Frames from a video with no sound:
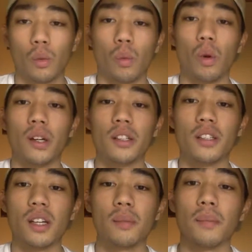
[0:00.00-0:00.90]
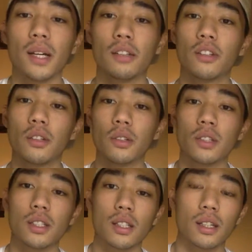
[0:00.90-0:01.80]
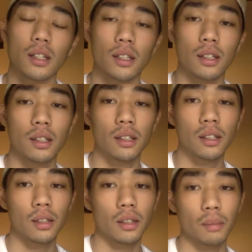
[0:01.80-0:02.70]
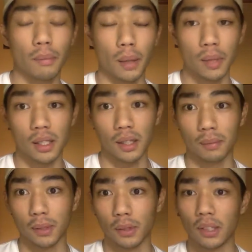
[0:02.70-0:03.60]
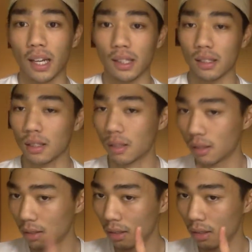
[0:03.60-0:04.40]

What is up, my dudes? Maybe some dudettes,